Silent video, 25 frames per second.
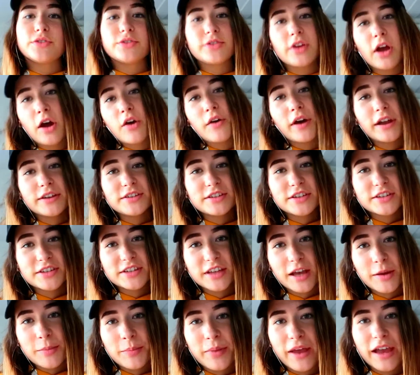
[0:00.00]
So I just
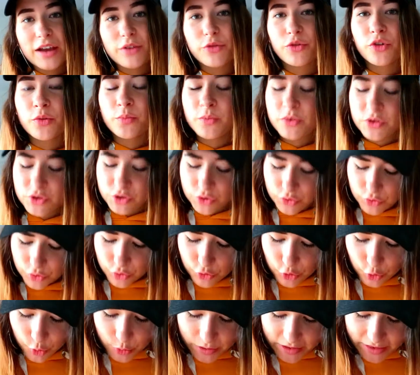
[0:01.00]
got back from the
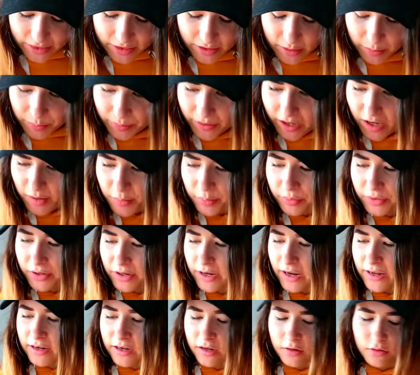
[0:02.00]
school with the paper
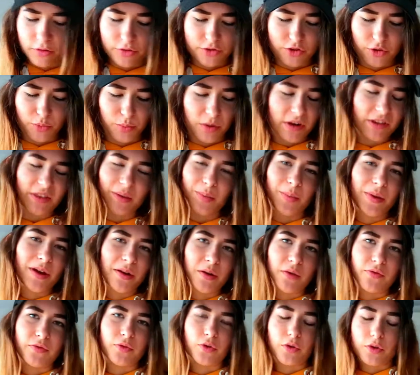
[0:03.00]
and I also brought the pen
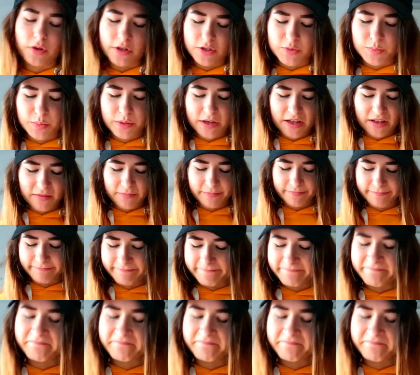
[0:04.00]
of course, but